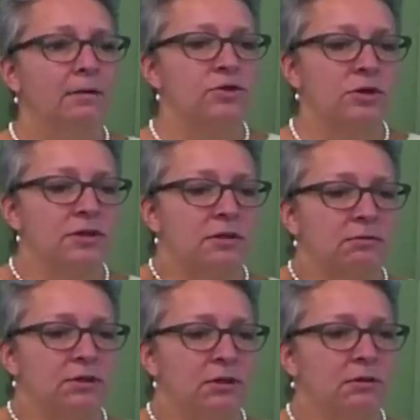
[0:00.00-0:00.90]
So I said,
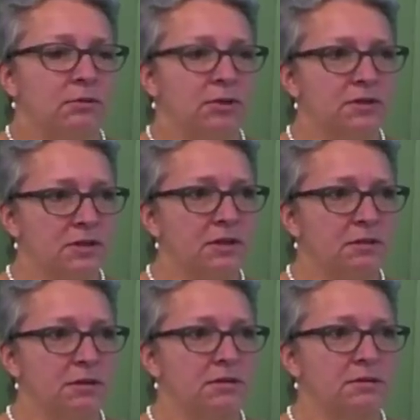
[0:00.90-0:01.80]
you know, I want to see
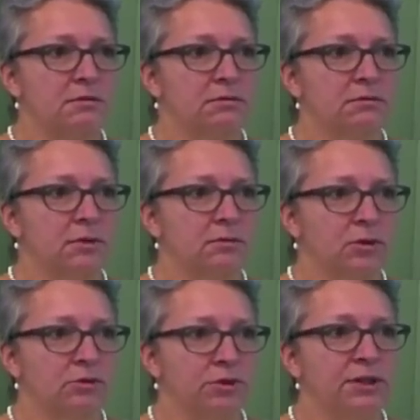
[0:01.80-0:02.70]
this. I
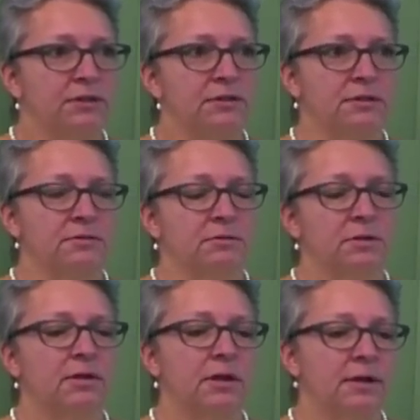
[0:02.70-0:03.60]
want to read this.
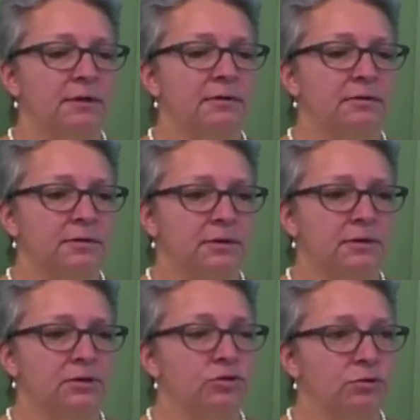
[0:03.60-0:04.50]
And then
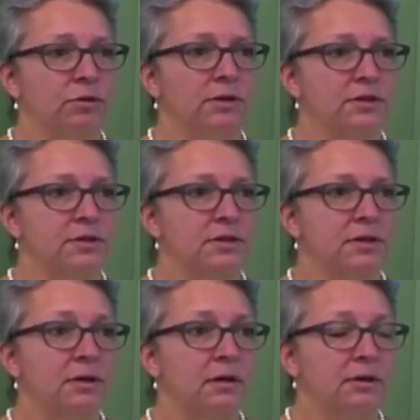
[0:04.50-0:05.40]
the journalist
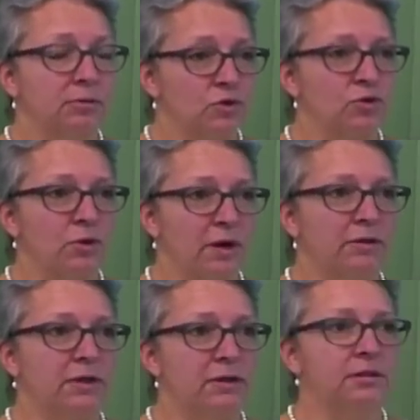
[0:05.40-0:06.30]
said, he wants to have
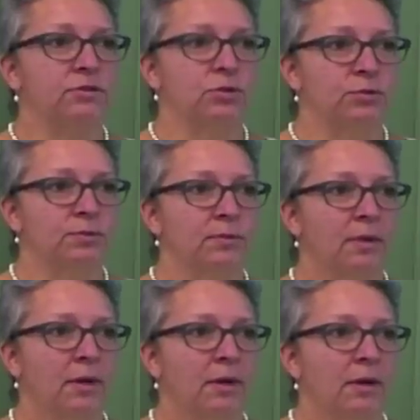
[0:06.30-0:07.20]
an interview.
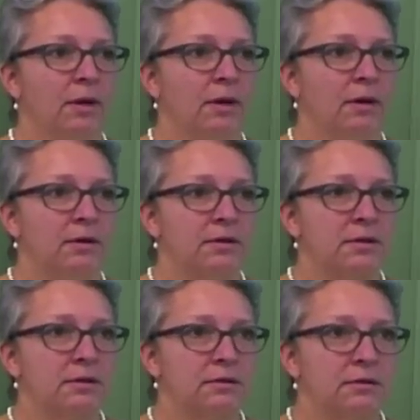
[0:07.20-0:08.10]
And I
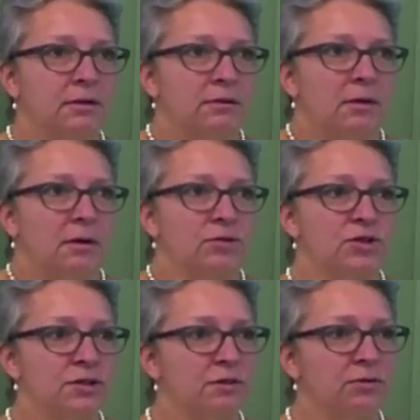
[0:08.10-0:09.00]
said, you know, I was
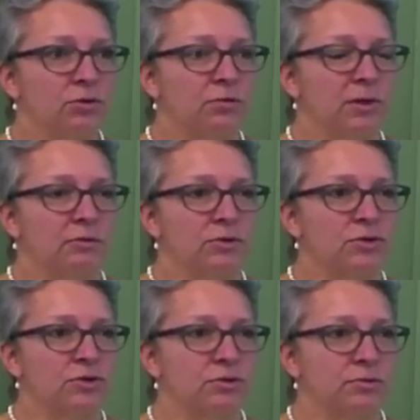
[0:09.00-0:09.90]
interviewed when I
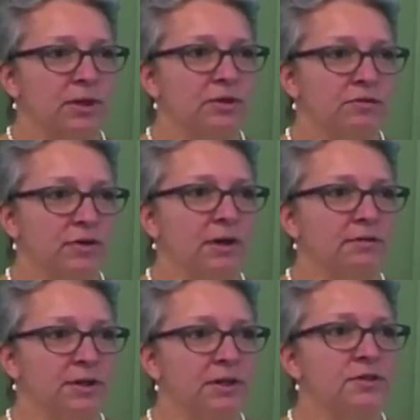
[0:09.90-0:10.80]
was
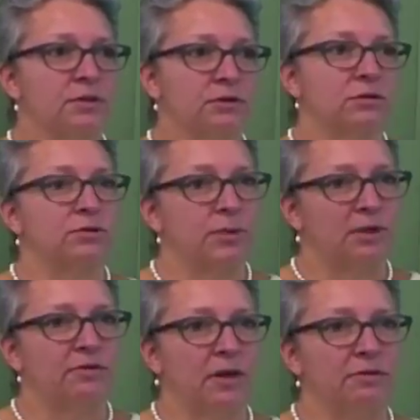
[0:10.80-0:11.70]
25 years old,
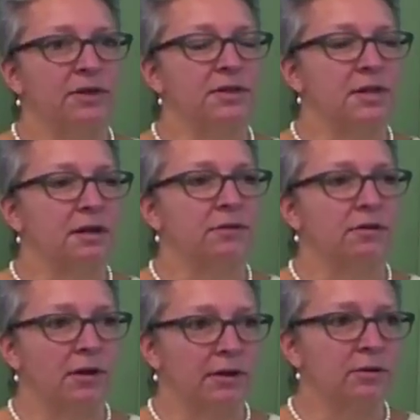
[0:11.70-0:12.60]
25 years after
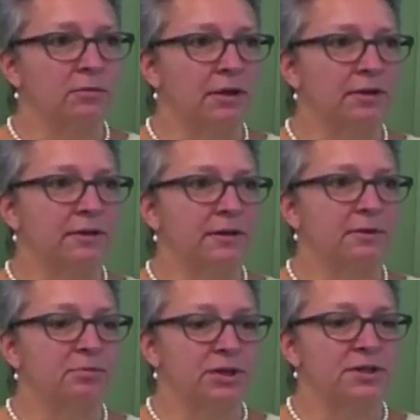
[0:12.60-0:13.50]
thalidomide, and then
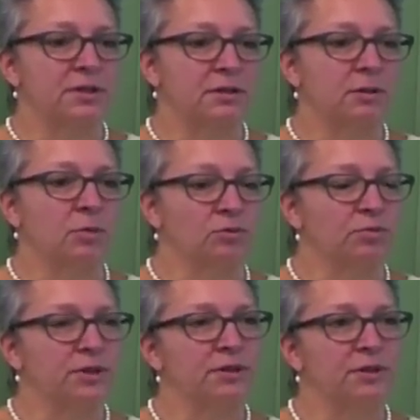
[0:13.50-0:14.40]
the press said they
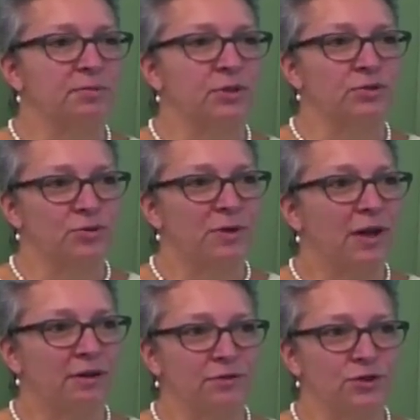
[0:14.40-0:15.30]
won't print it because my
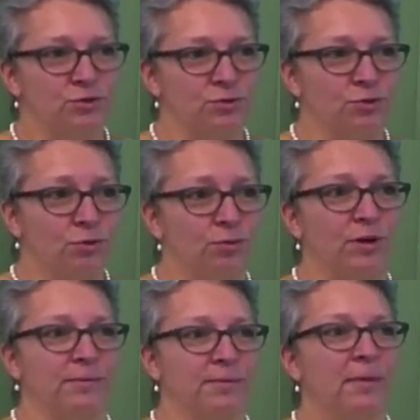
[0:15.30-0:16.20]
life is too
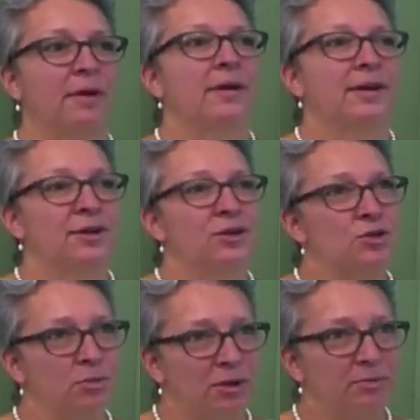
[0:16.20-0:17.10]
normal.
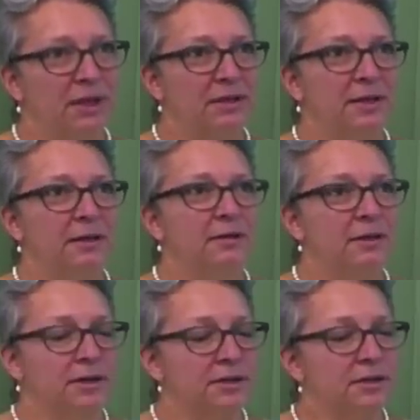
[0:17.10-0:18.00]
So, but back then in
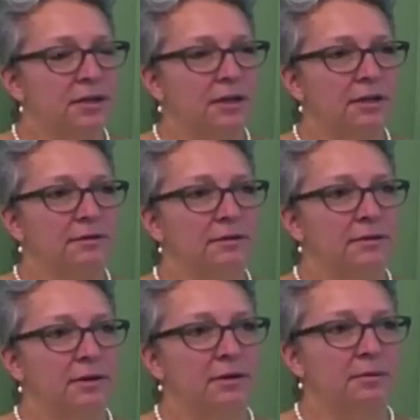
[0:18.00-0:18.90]
'99,
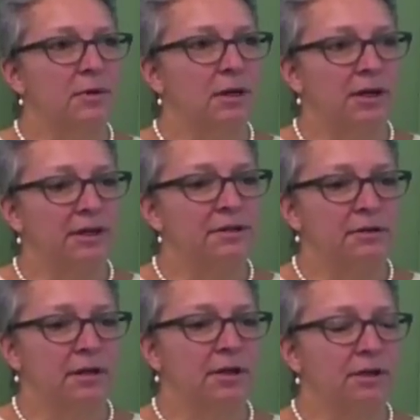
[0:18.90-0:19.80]

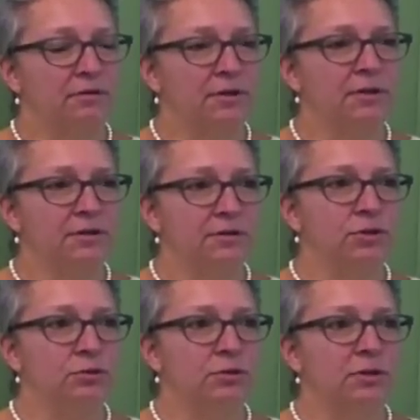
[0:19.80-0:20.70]
I gave the
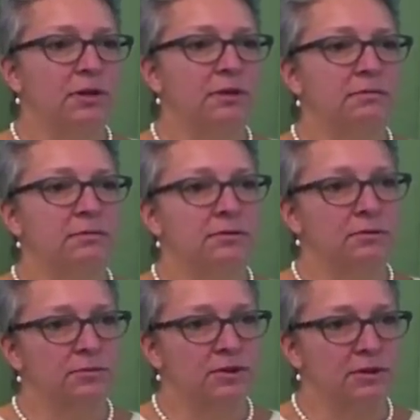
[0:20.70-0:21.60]
interview, and then
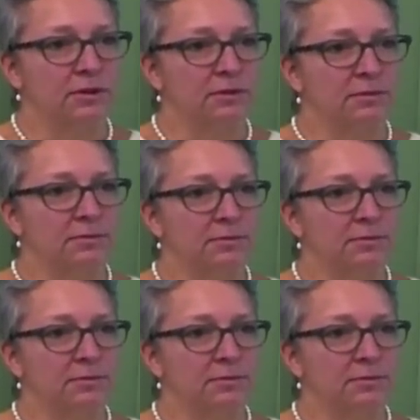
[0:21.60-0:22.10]
the